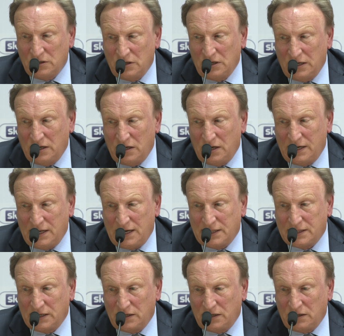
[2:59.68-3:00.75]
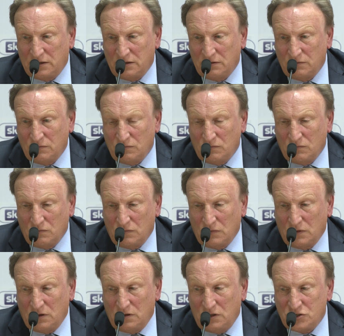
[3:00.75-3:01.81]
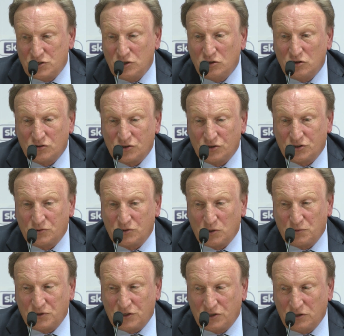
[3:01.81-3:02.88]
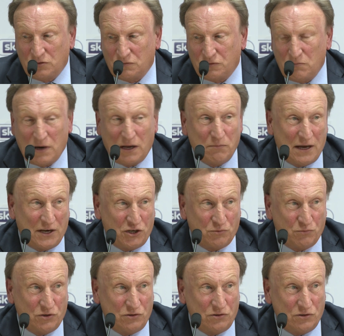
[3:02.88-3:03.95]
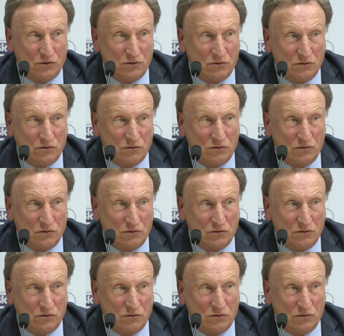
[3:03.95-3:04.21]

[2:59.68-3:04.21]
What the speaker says: And I think that there's no such substitute for man management